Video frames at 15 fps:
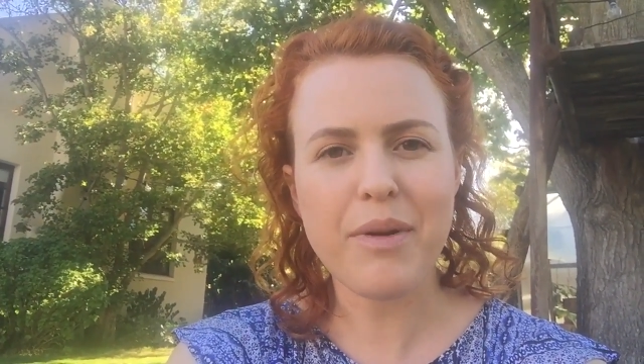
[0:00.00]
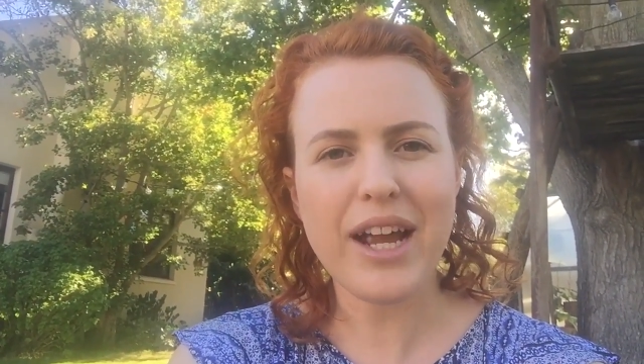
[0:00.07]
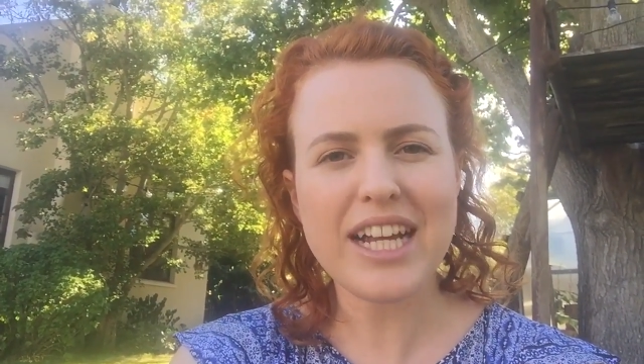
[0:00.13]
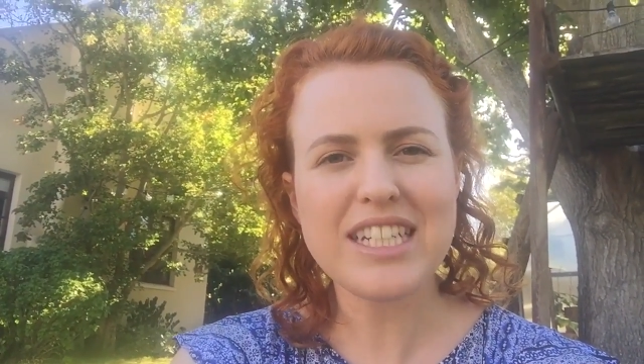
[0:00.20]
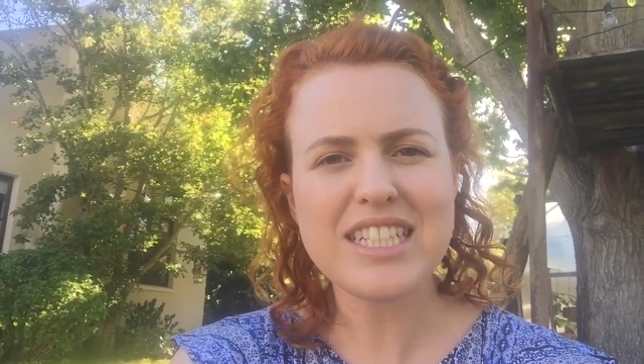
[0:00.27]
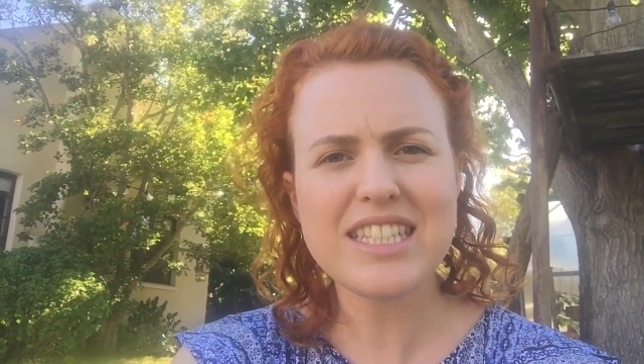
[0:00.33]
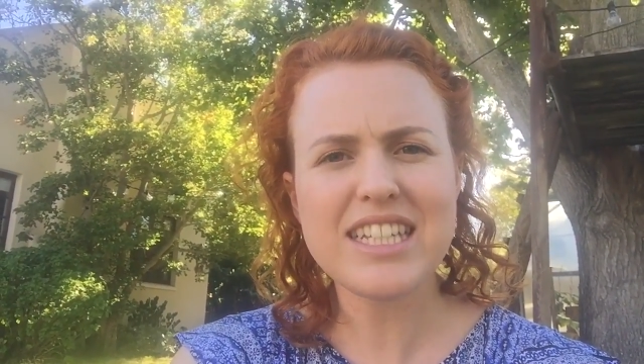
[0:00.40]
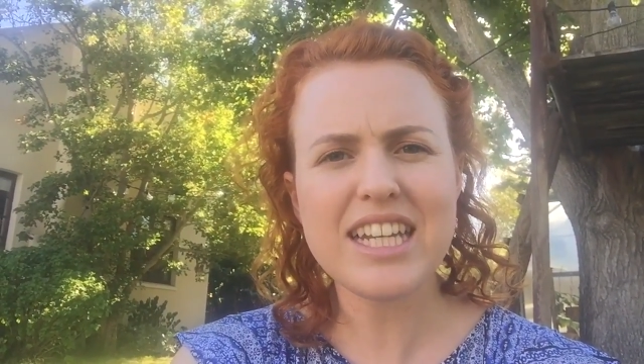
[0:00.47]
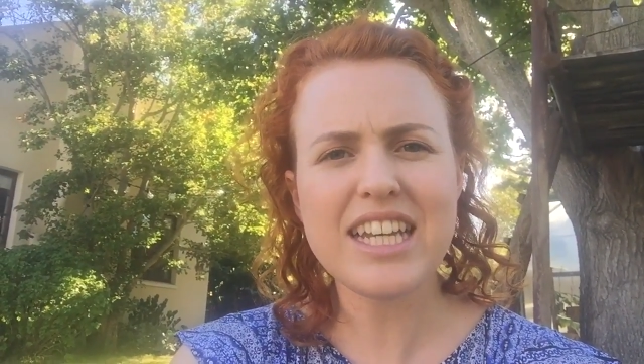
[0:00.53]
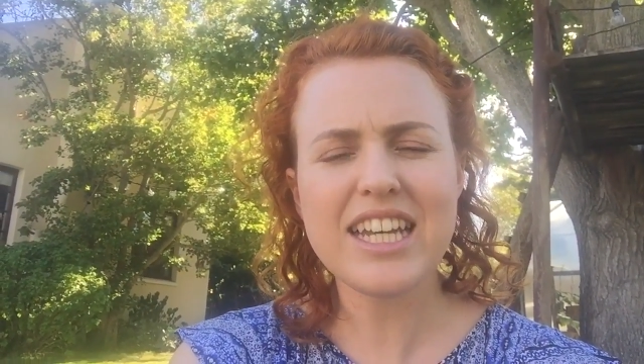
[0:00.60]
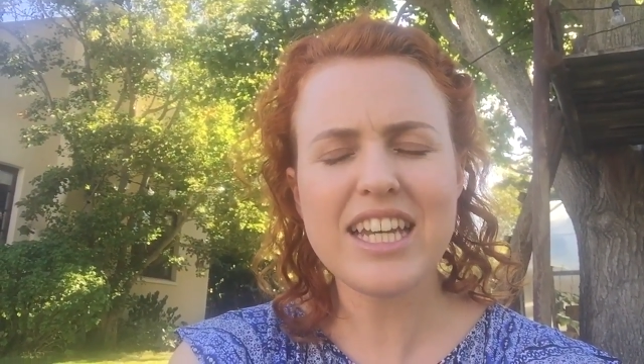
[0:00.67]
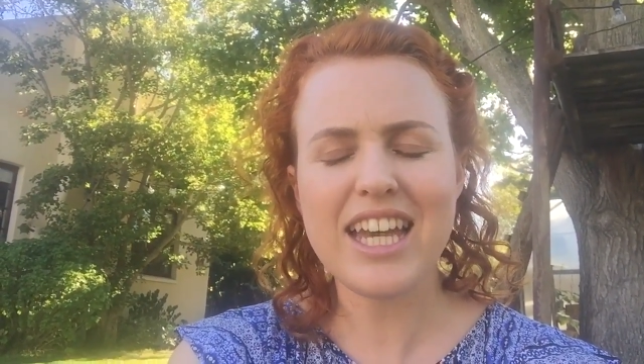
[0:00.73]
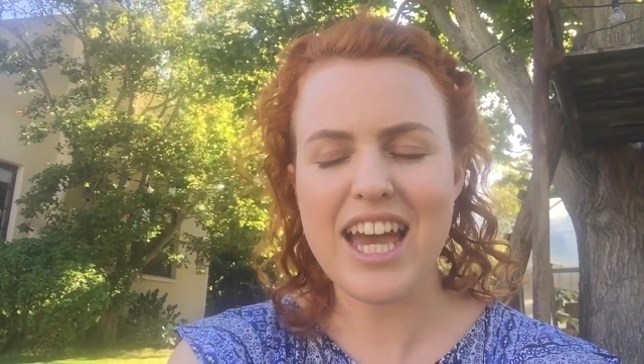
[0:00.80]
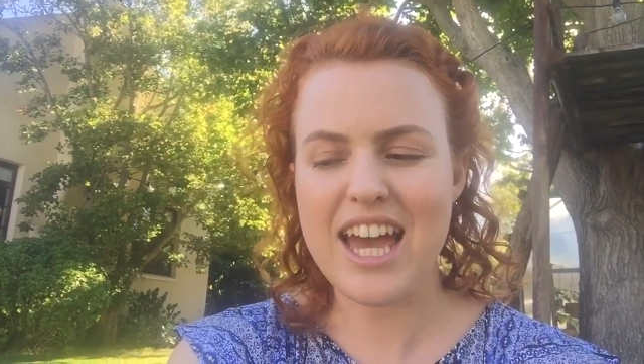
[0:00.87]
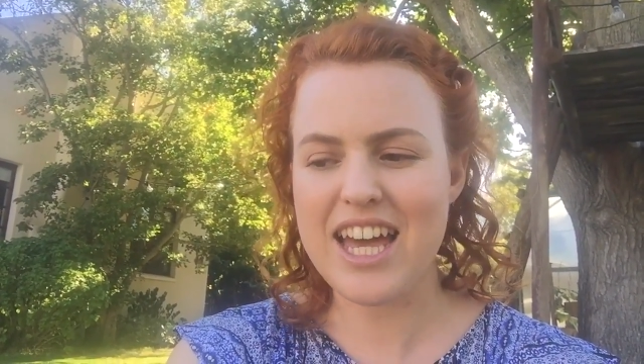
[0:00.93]

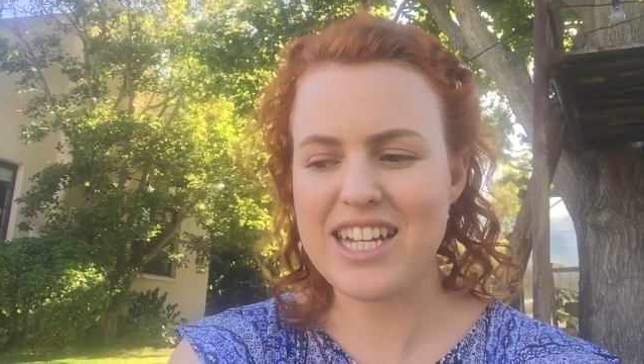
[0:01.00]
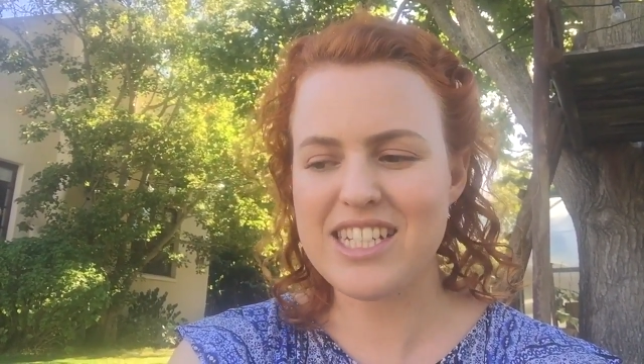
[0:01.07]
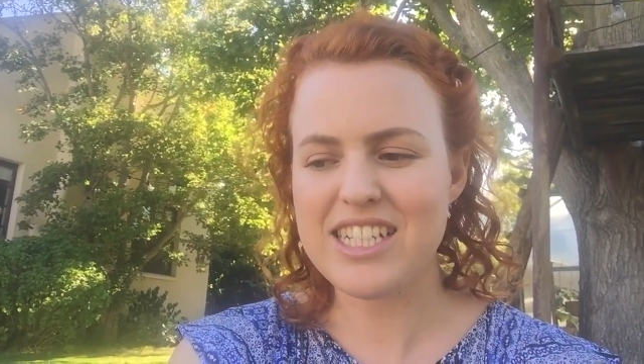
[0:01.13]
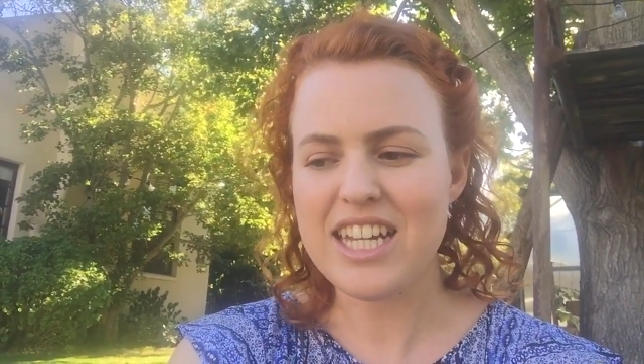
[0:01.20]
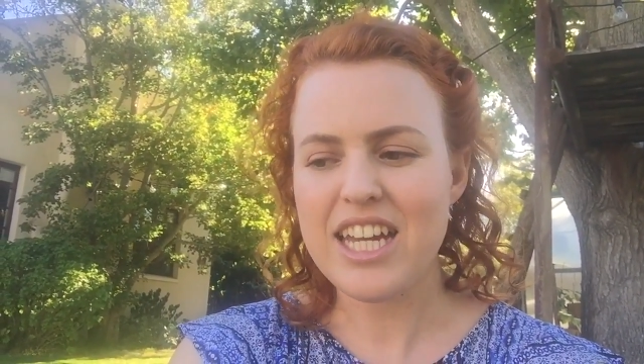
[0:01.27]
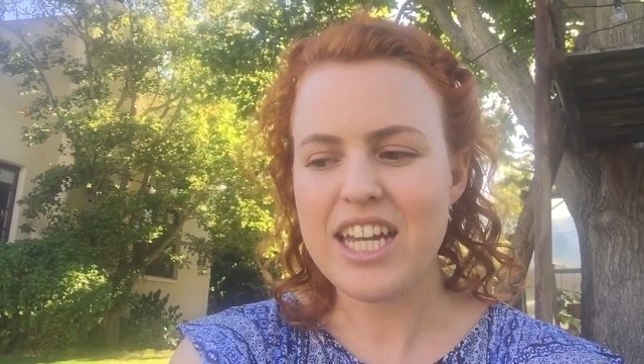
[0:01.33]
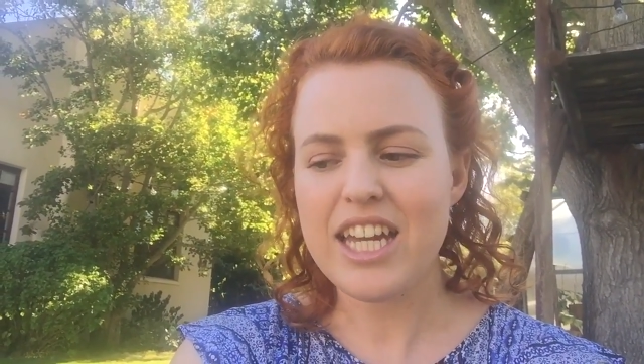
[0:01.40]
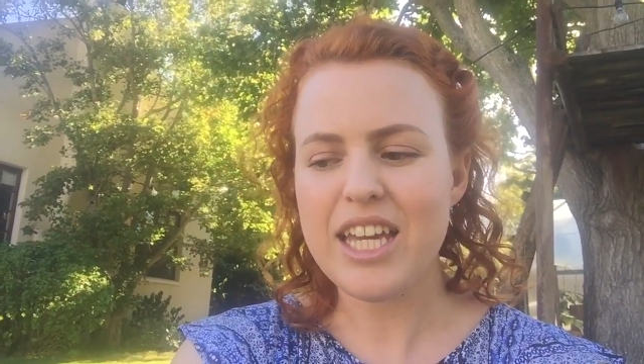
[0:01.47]
practicing and